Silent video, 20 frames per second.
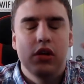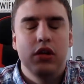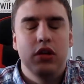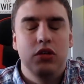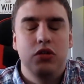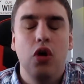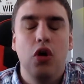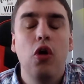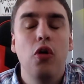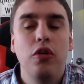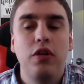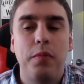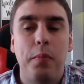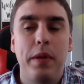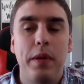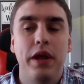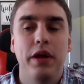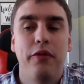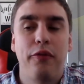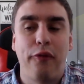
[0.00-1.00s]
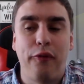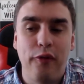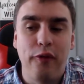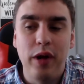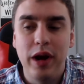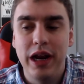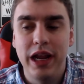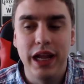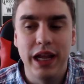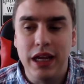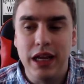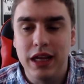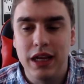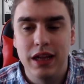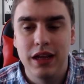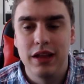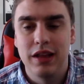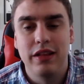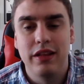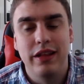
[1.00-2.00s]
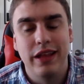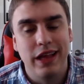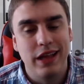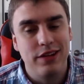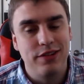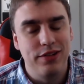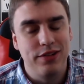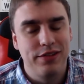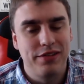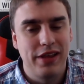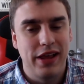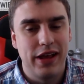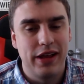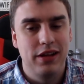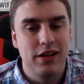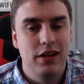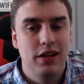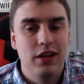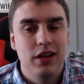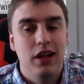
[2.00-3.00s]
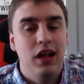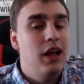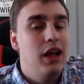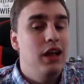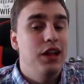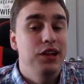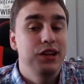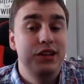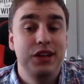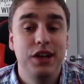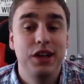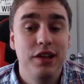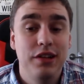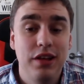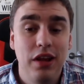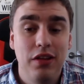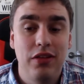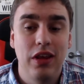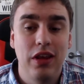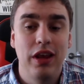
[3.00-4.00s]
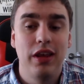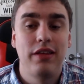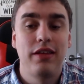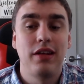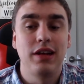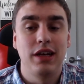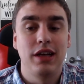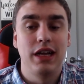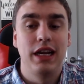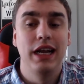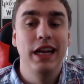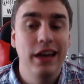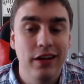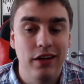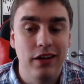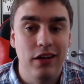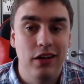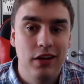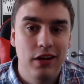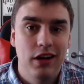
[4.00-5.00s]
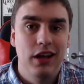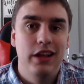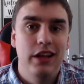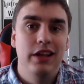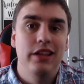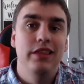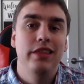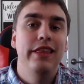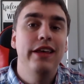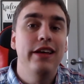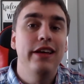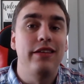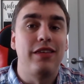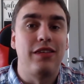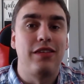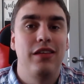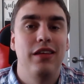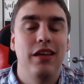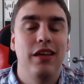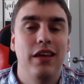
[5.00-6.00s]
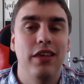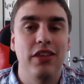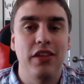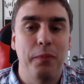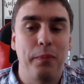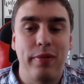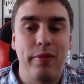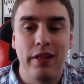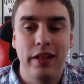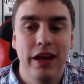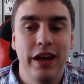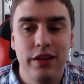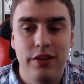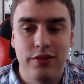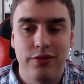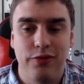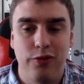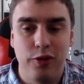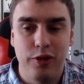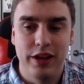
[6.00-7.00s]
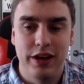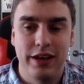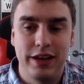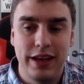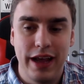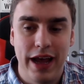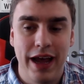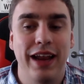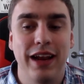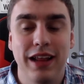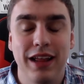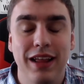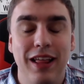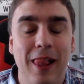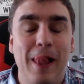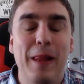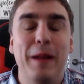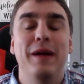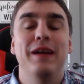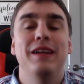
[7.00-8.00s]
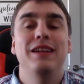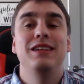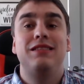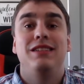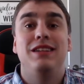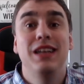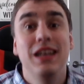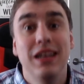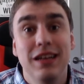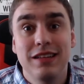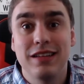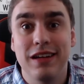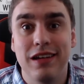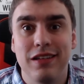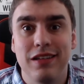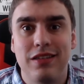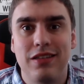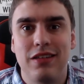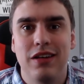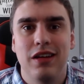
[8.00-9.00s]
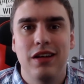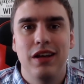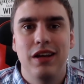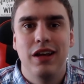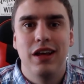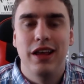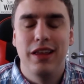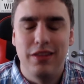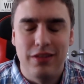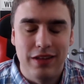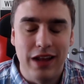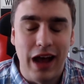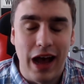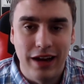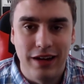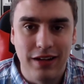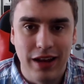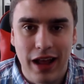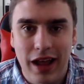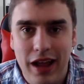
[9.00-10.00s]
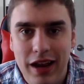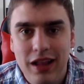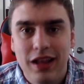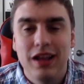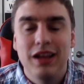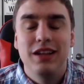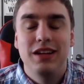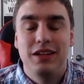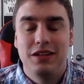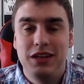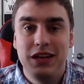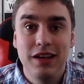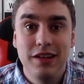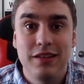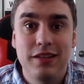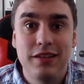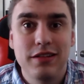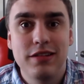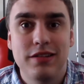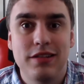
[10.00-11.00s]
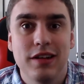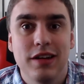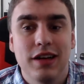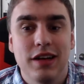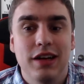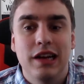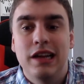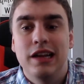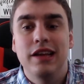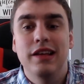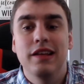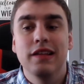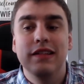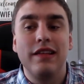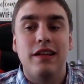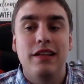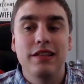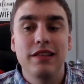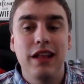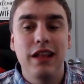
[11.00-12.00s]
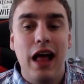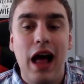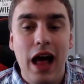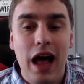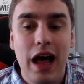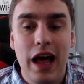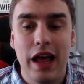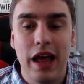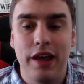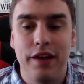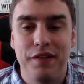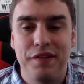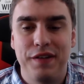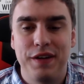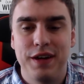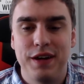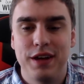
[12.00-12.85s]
Don't be afraid, the angel said. Jesus isn't here. This is a place for the dead. Jesus is not dead. Jesus is alive.